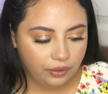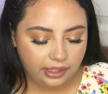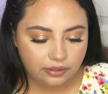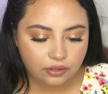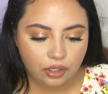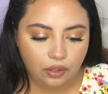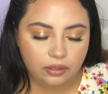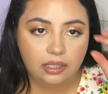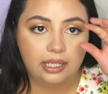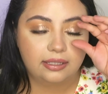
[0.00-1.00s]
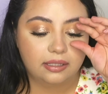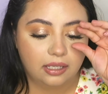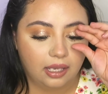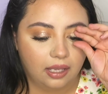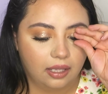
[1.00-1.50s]
Okay, so let's
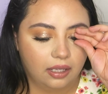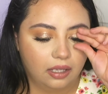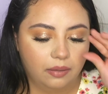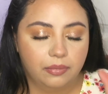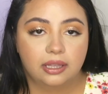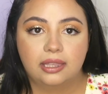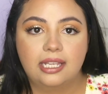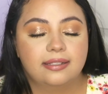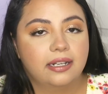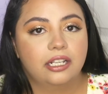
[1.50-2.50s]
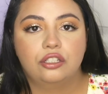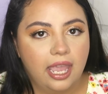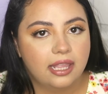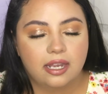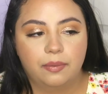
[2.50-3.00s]
see. Things that I
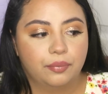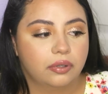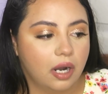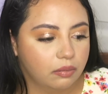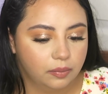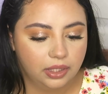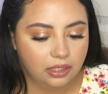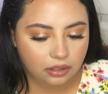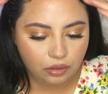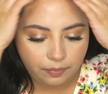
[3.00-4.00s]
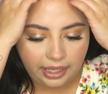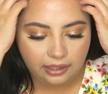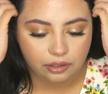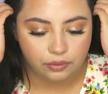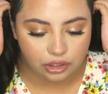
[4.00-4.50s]
hate that I'm probably gonna go
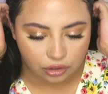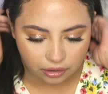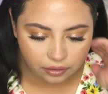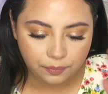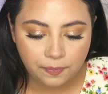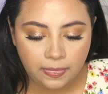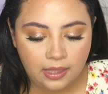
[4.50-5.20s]
back and return